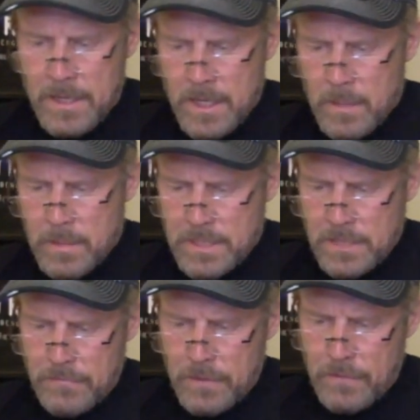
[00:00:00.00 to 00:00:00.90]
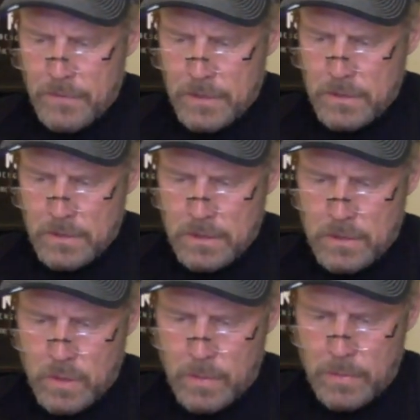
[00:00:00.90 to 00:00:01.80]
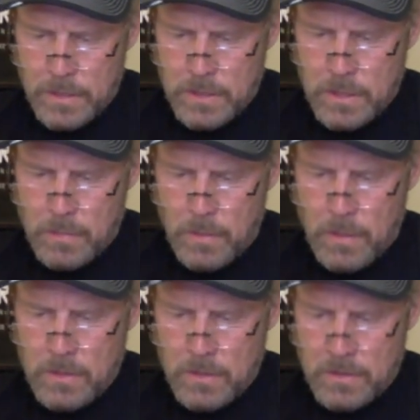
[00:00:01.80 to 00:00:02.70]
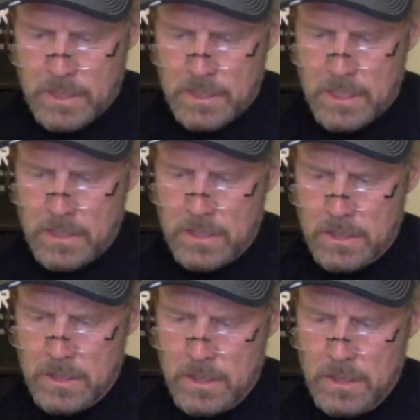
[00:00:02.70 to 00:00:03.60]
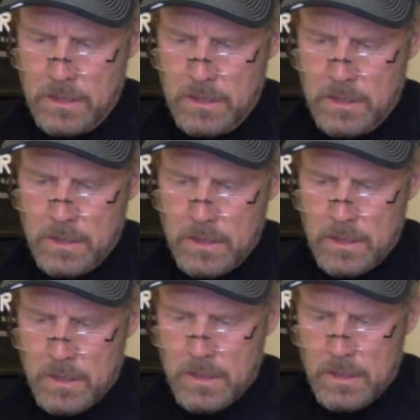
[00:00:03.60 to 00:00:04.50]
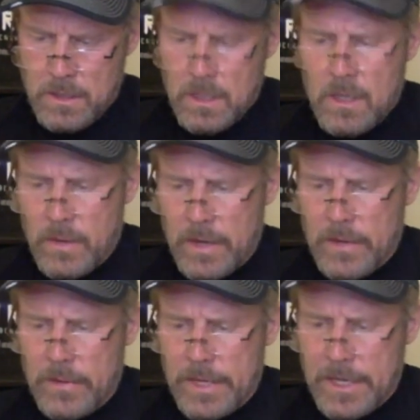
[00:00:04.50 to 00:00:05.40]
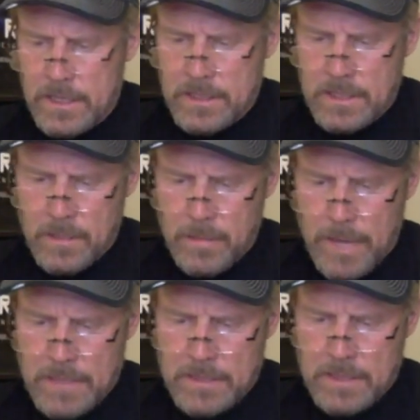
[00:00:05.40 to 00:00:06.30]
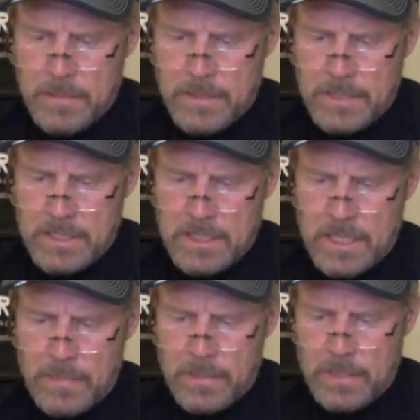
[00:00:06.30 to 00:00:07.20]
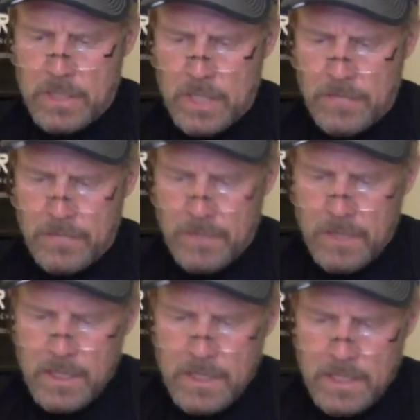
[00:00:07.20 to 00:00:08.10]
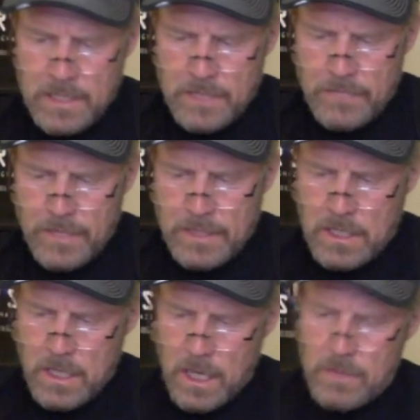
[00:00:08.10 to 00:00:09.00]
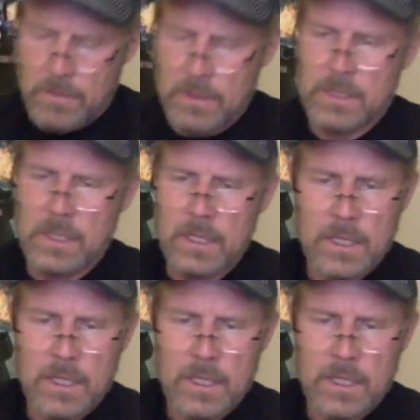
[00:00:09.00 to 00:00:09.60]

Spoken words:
Embassy officials in Tripoli took part in those discussions. Gregory Hicks, the embassy's deputy chief, testified to Congress